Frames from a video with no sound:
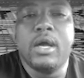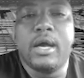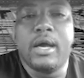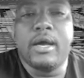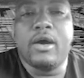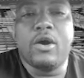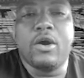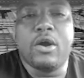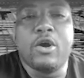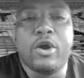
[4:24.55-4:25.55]

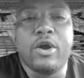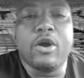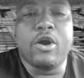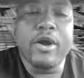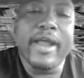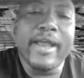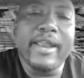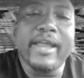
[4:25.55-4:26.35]
Are at